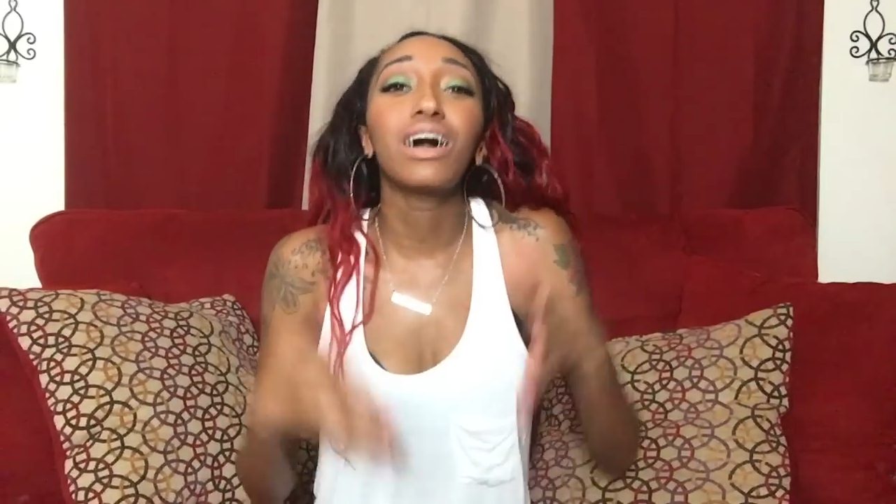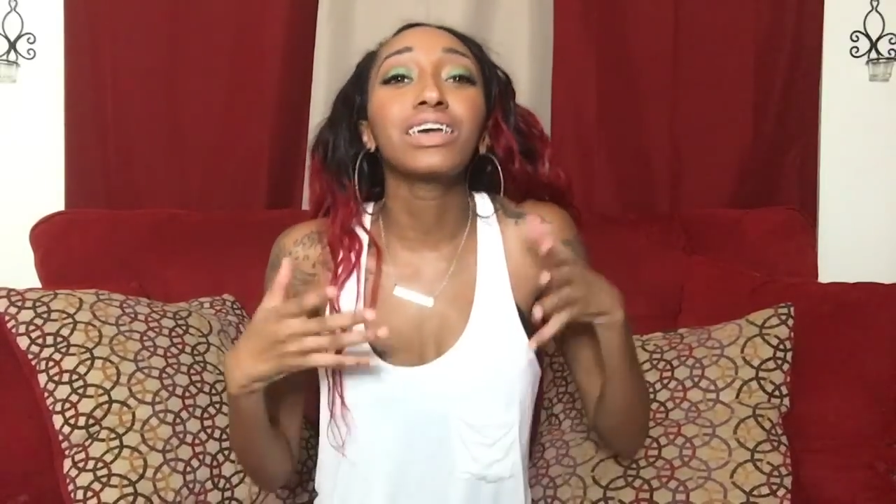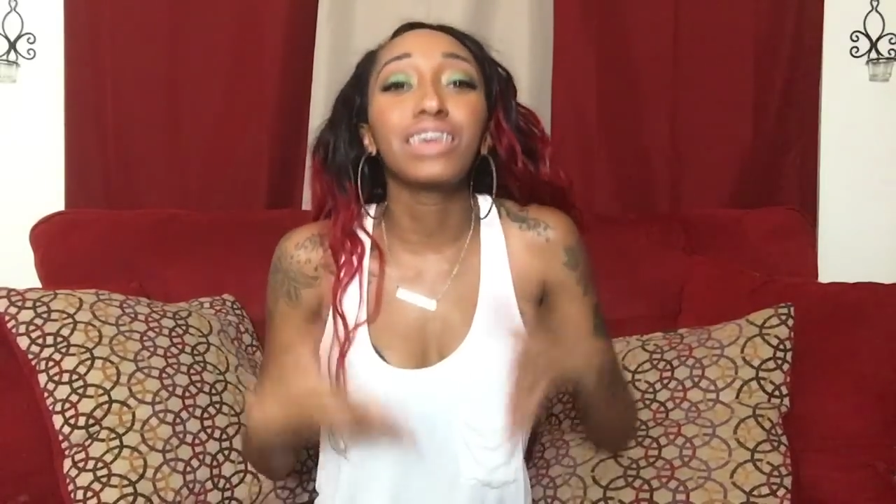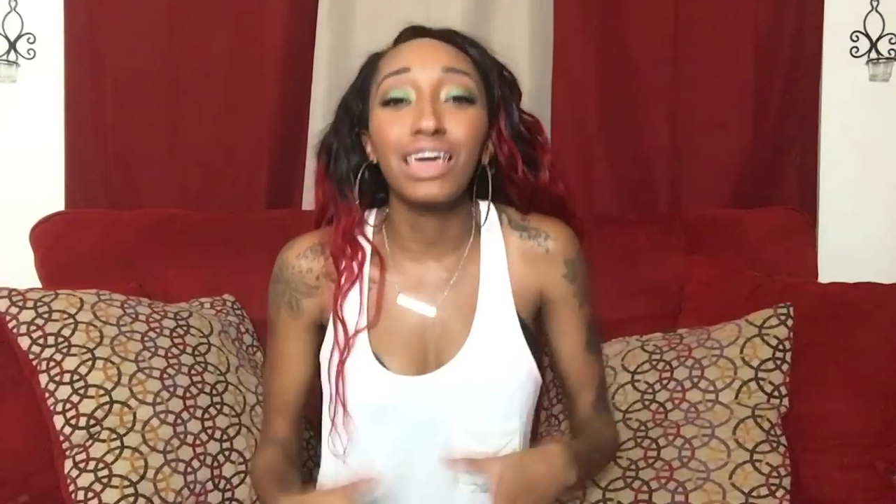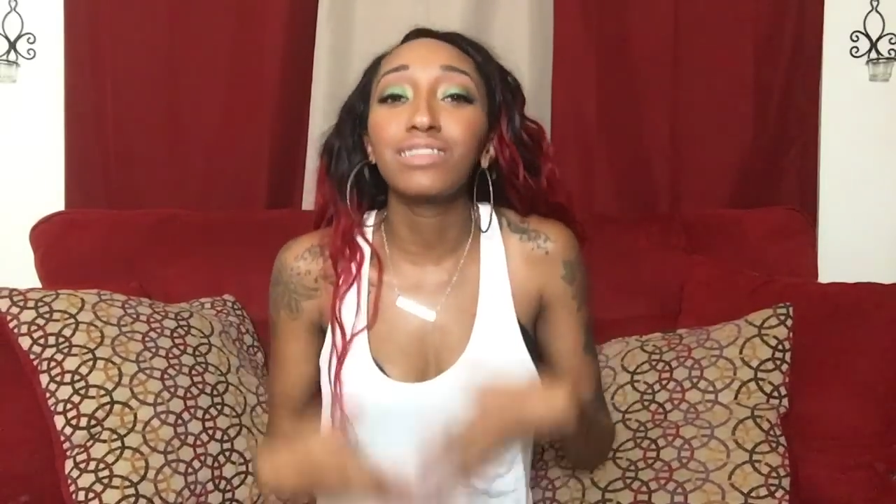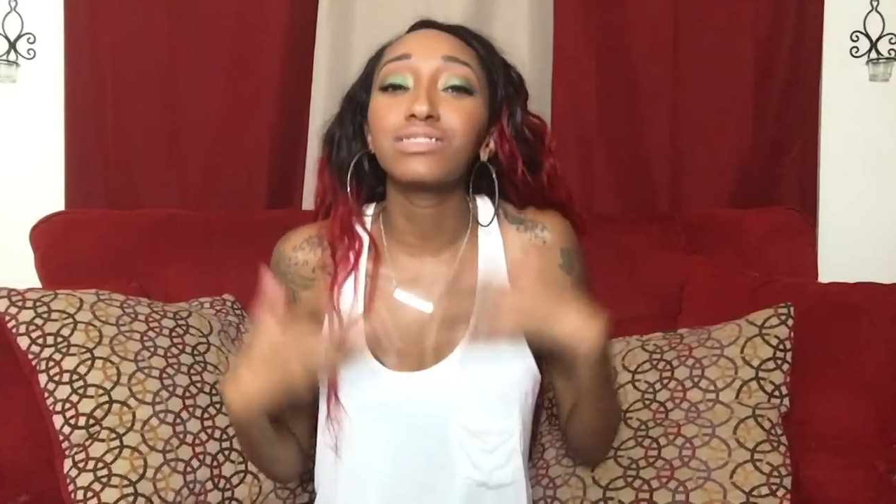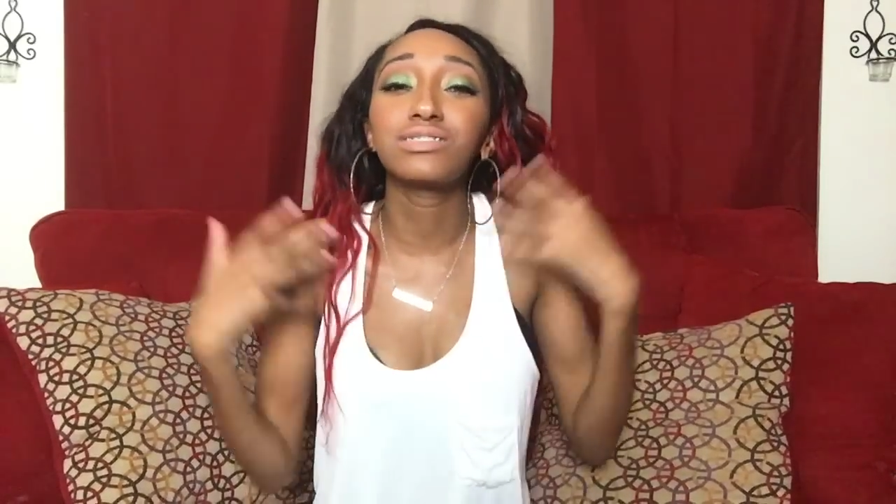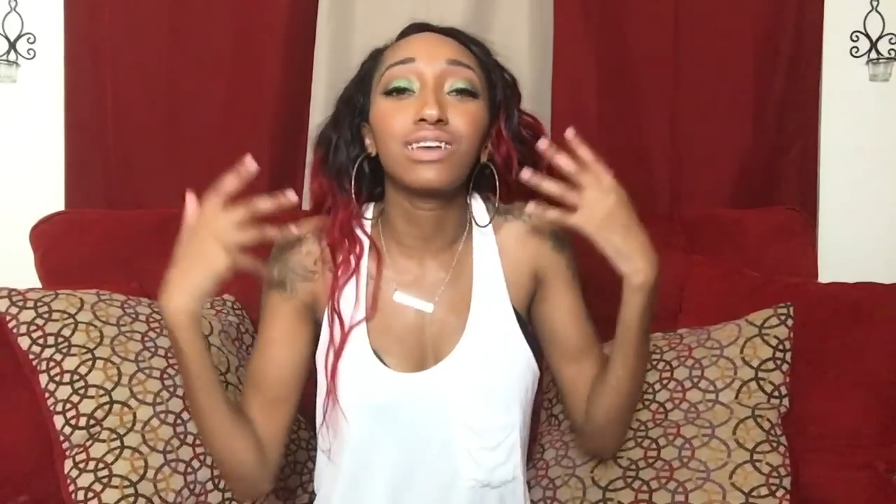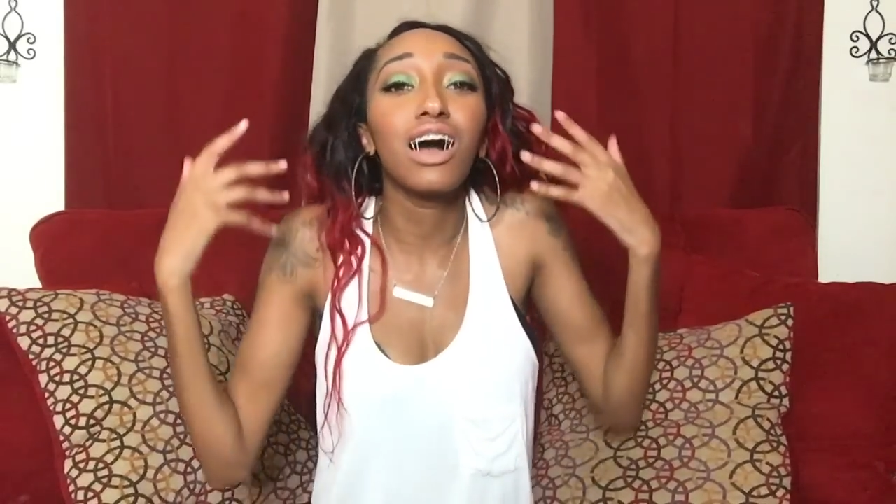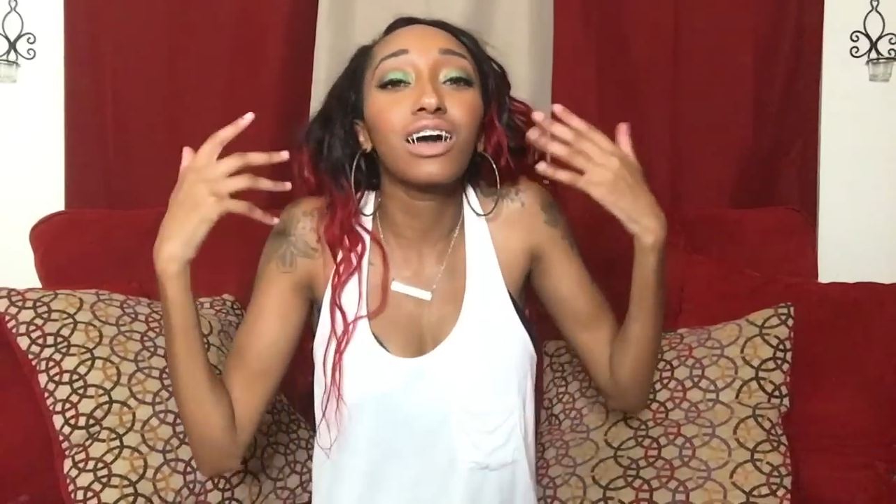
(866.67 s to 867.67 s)
again, this
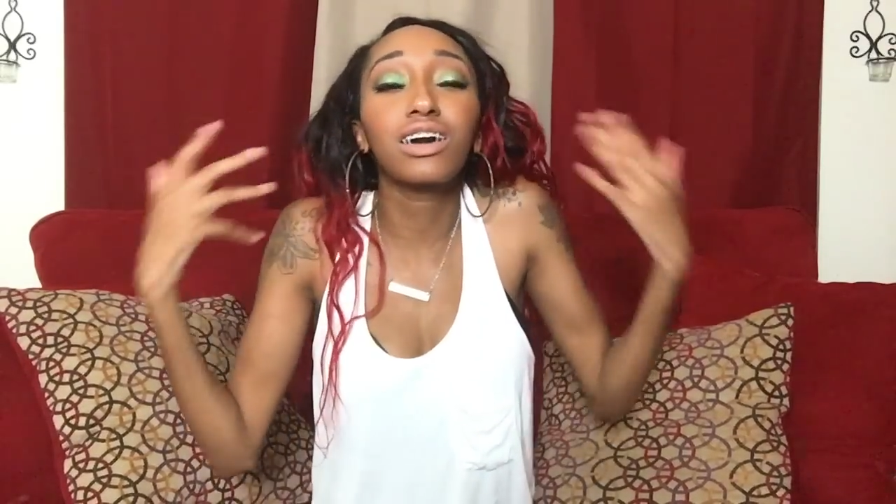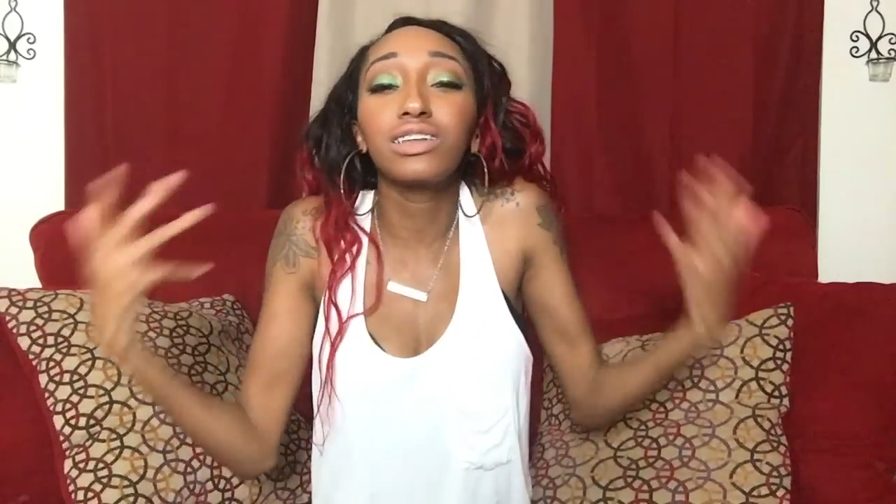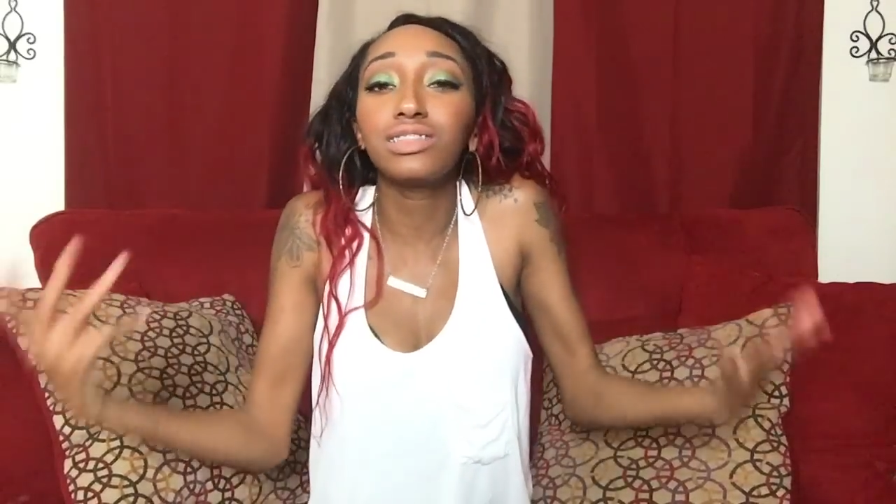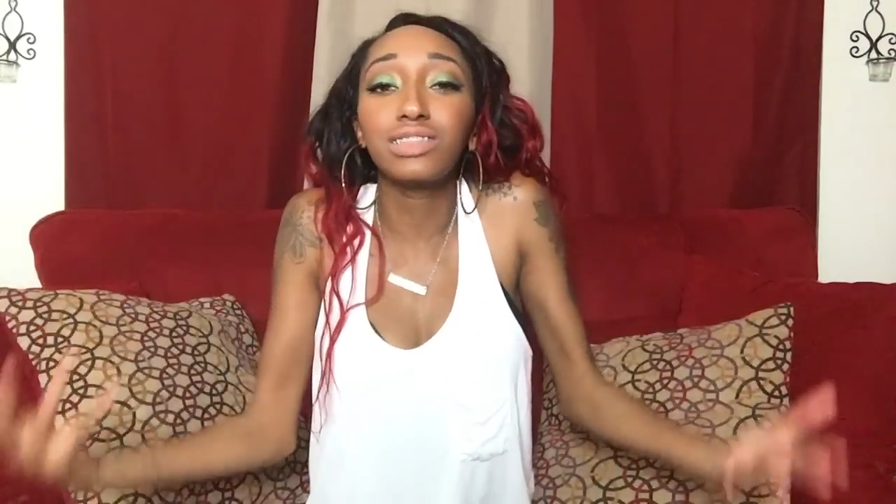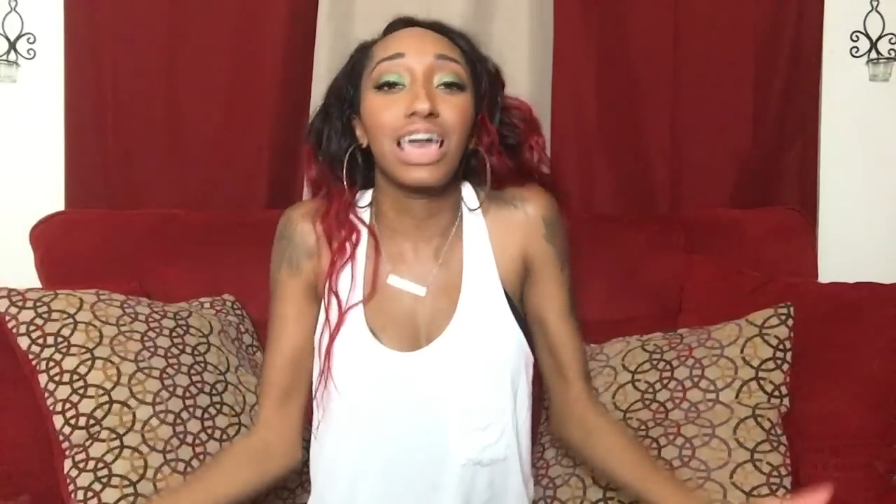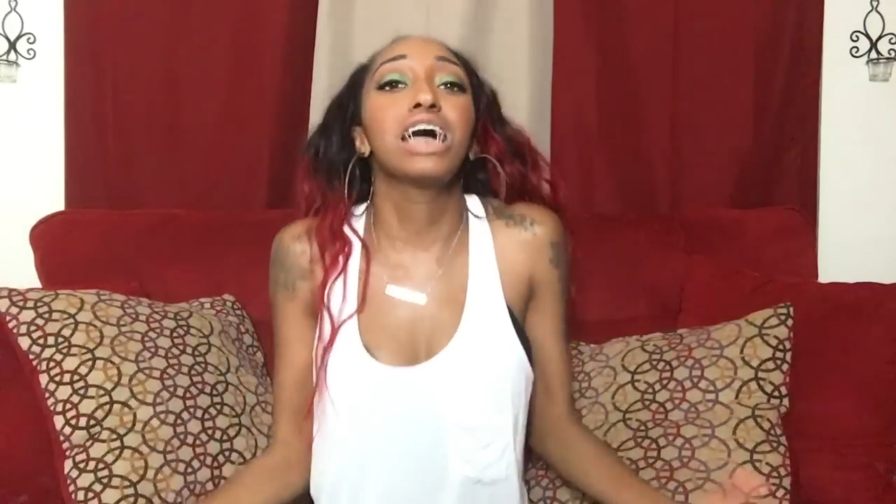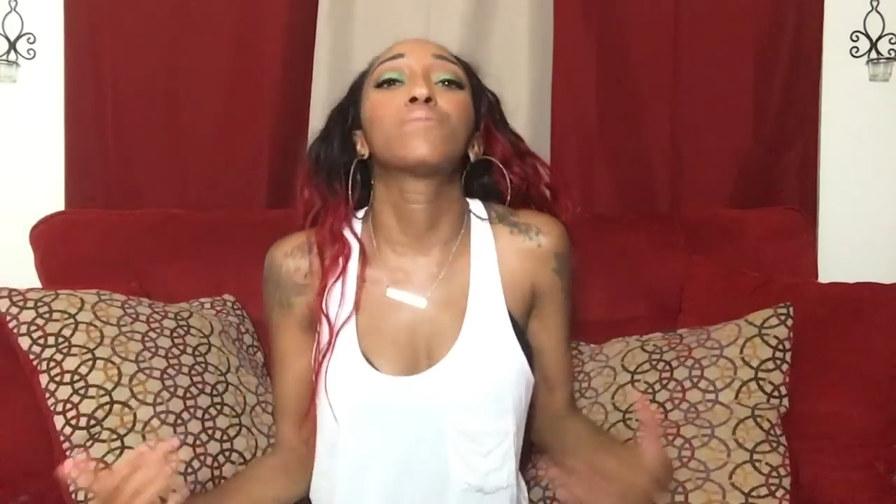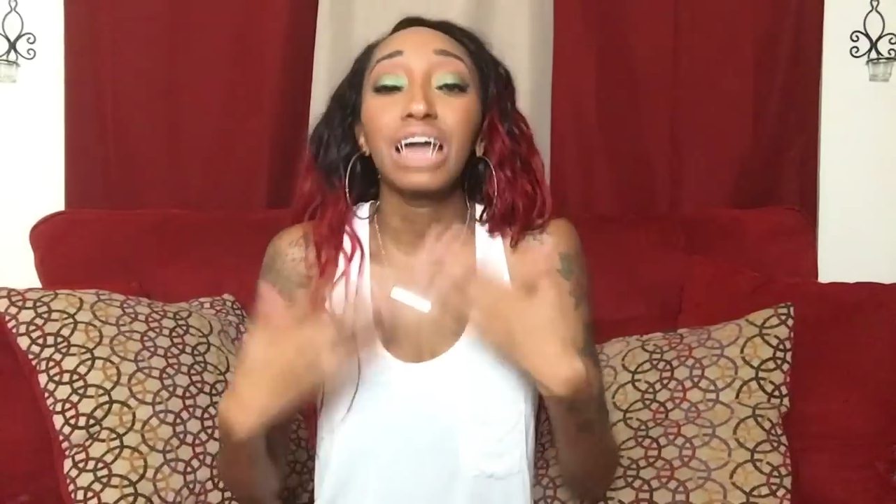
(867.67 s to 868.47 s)
is a collab.